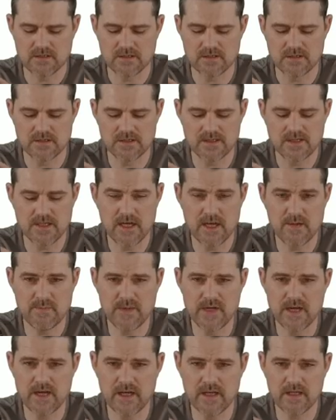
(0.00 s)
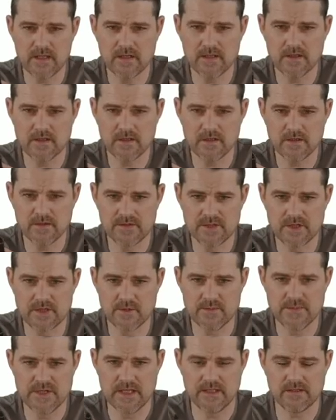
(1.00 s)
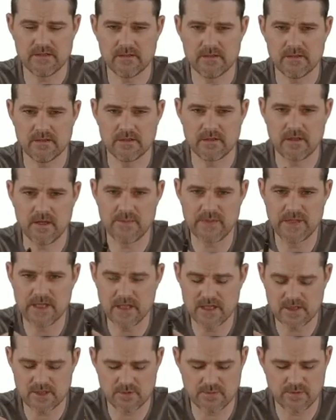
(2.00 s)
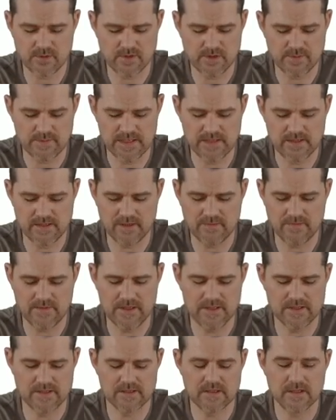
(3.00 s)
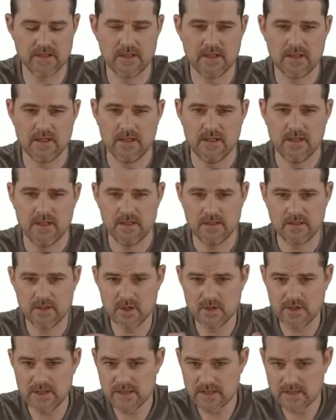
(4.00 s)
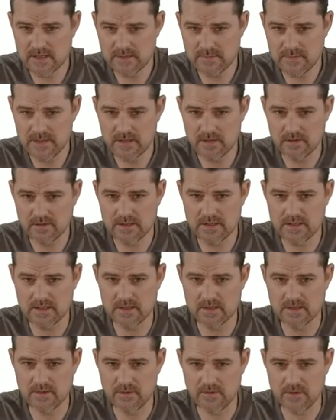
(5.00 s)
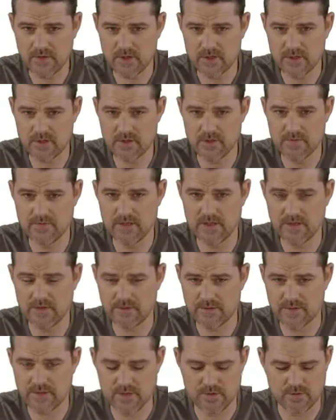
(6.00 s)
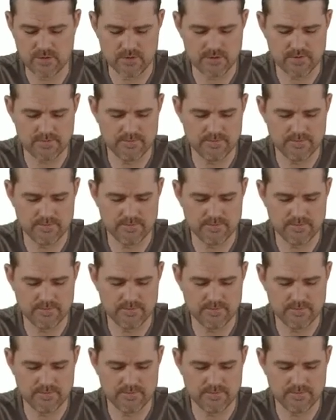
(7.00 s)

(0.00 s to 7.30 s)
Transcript: the API of the object, the application programming interface. And calling this method, this is the first level of reuse.